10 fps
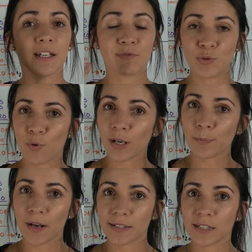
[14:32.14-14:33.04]
If you want
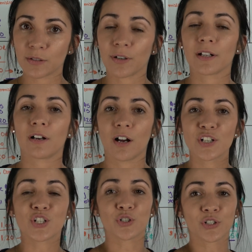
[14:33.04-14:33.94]
to process credit
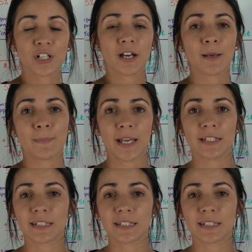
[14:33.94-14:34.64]
cards, you're gonna pay